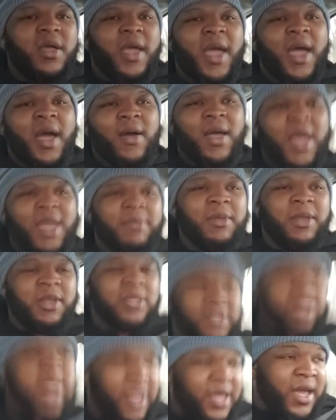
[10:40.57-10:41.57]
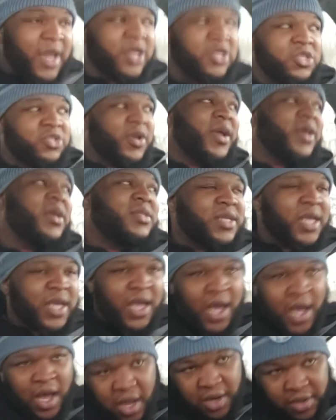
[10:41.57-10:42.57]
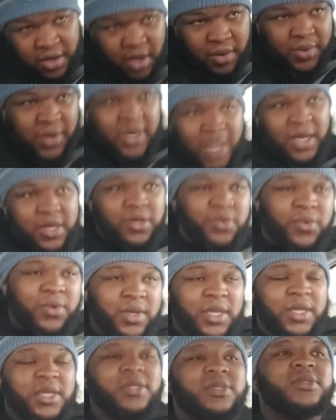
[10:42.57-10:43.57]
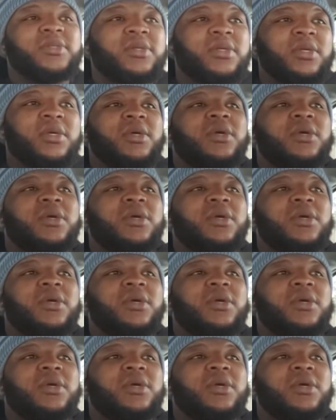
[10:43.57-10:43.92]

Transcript: Al Haymon looked at the contract and say, oh, no, we're not doing this.